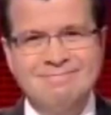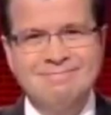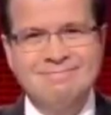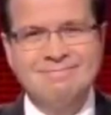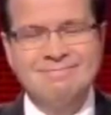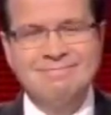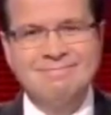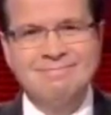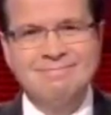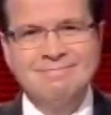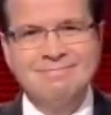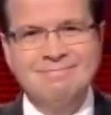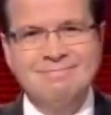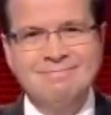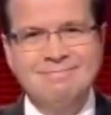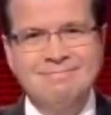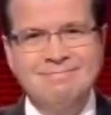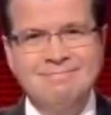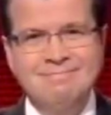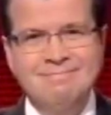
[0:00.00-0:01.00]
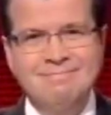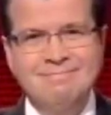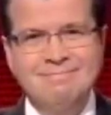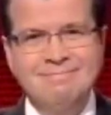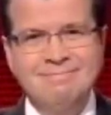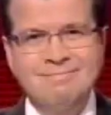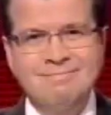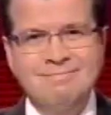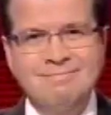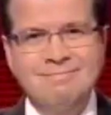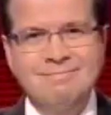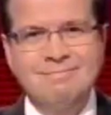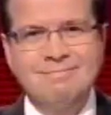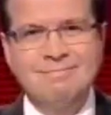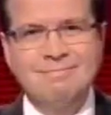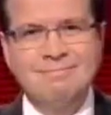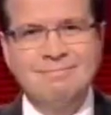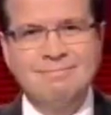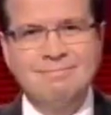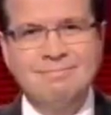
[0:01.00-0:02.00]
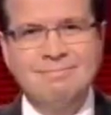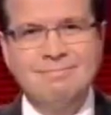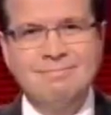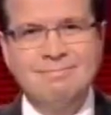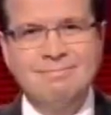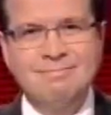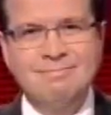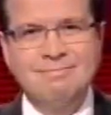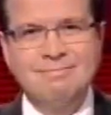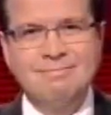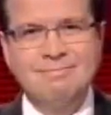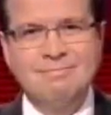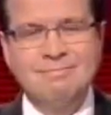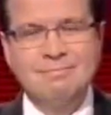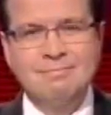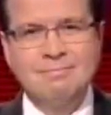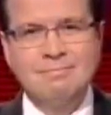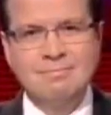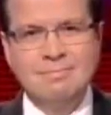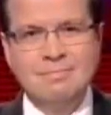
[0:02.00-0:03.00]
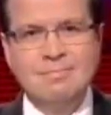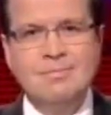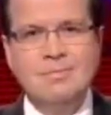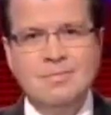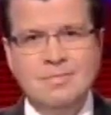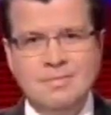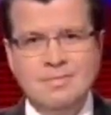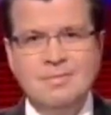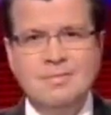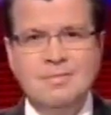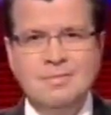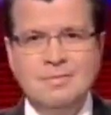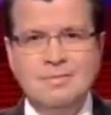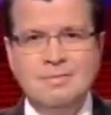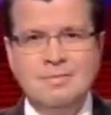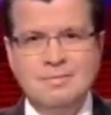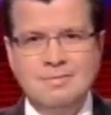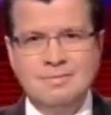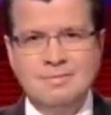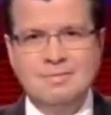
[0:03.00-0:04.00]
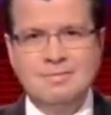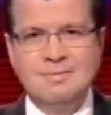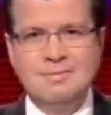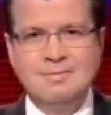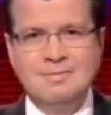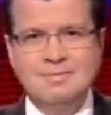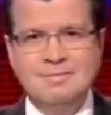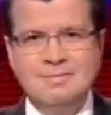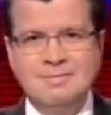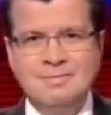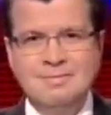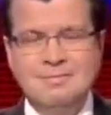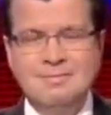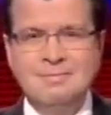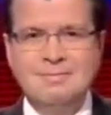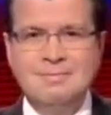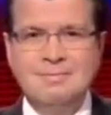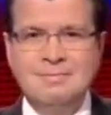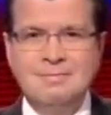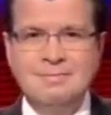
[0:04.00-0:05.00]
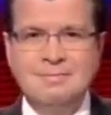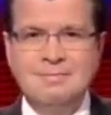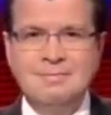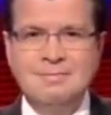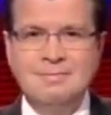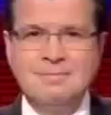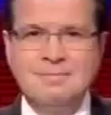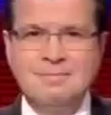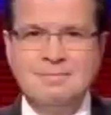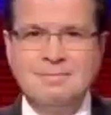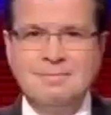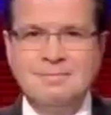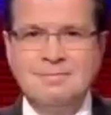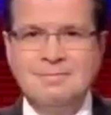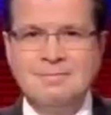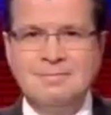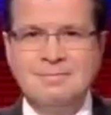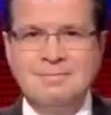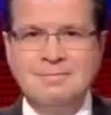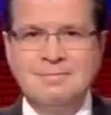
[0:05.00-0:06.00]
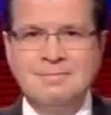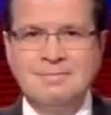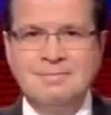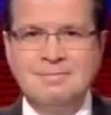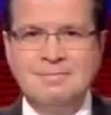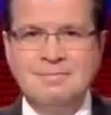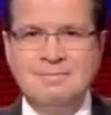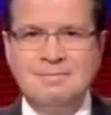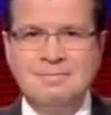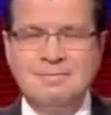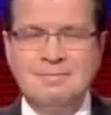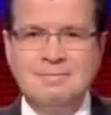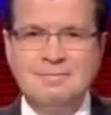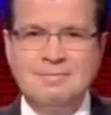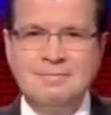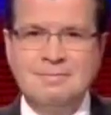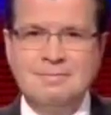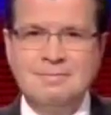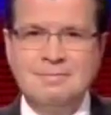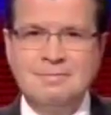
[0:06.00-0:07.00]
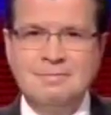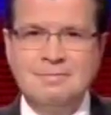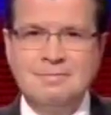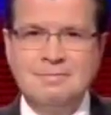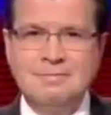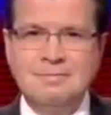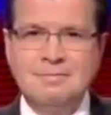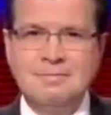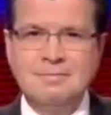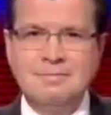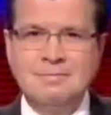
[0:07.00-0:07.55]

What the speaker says: (not speaking)